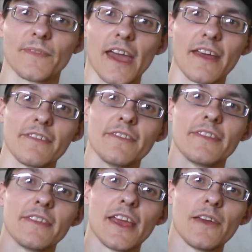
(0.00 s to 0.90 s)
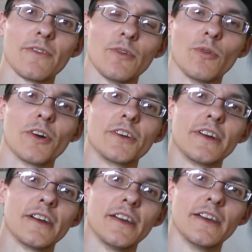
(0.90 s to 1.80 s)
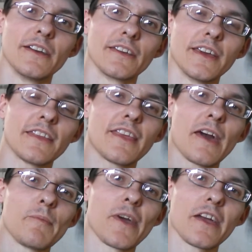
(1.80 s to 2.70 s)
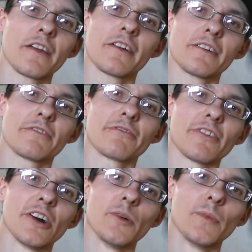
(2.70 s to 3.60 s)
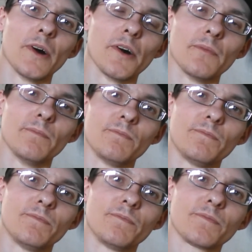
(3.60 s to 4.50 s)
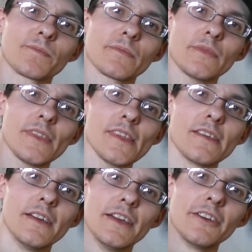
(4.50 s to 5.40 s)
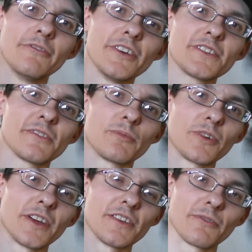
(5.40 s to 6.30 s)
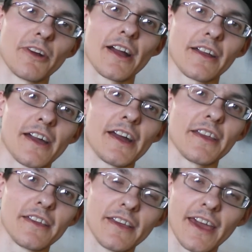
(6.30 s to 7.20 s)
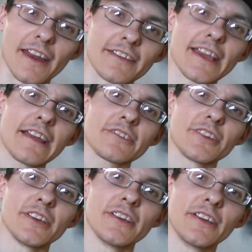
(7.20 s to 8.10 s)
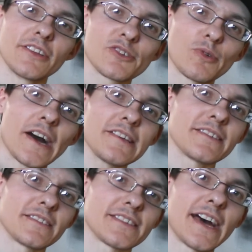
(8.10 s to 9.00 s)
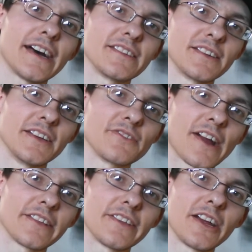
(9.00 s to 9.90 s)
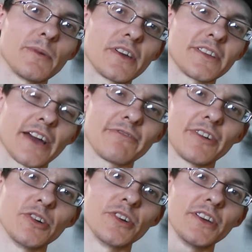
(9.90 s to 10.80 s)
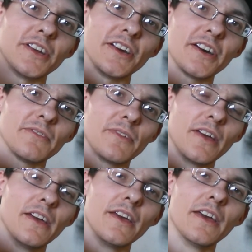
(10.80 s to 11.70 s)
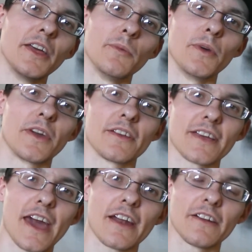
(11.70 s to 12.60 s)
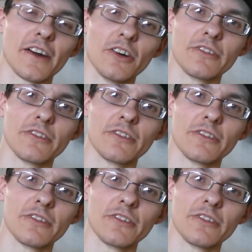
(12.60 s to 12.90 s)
And if you wonder, get that banner from Vistaprint is where I got it. And it's actually twice the size it is right there because I folded it up because I had an old